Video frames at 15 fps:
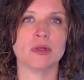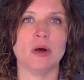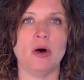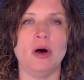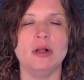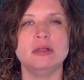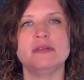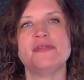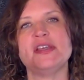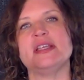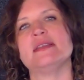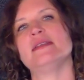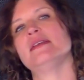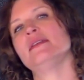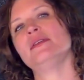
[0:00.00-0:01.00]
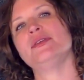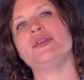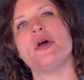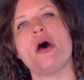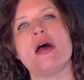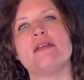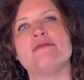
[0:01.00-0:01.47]
All of these little
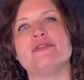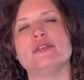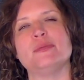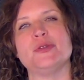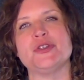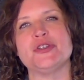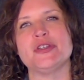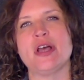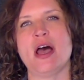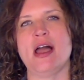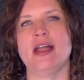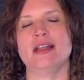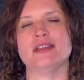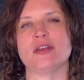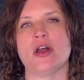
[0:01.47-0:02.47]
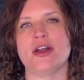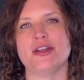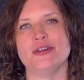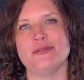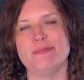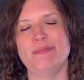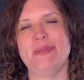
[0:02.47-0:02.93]
nonverbal signs are
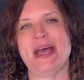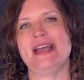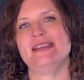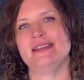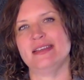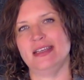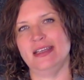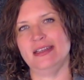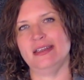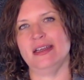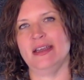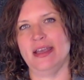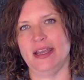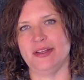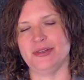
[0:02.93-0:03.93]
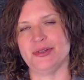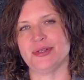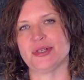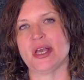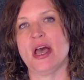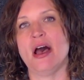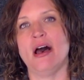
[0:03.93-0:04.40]
your best
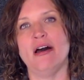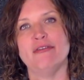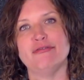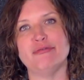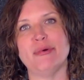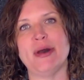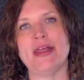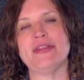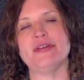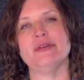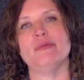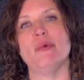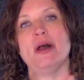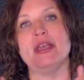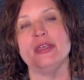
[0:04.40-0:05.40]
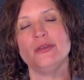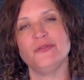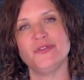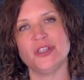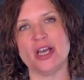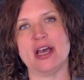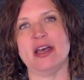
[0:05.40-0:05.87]
indicators of whether what
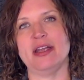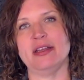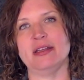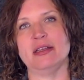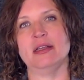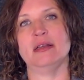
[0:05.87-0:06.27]
you've done